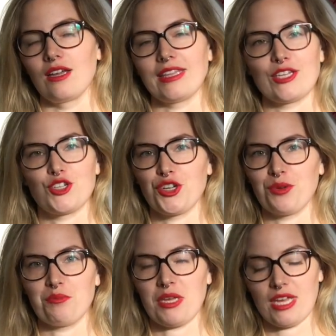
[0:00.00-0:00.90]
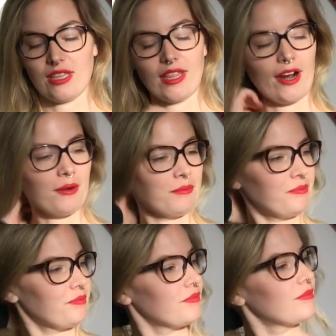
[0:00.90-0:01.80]
that shouldn't be in there.
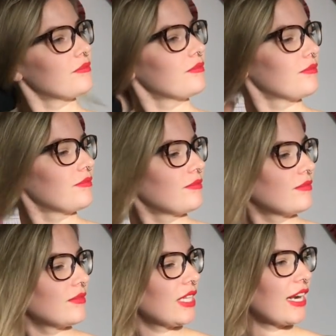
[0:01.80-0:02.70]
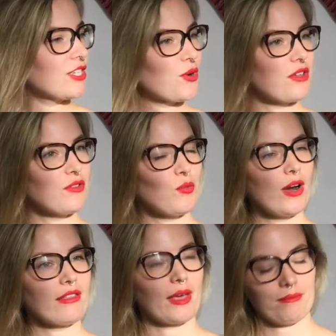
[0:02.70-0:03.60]
And I don't even
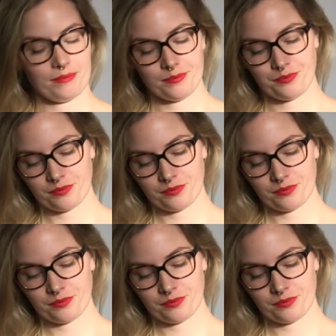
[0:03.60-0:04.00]
wear them.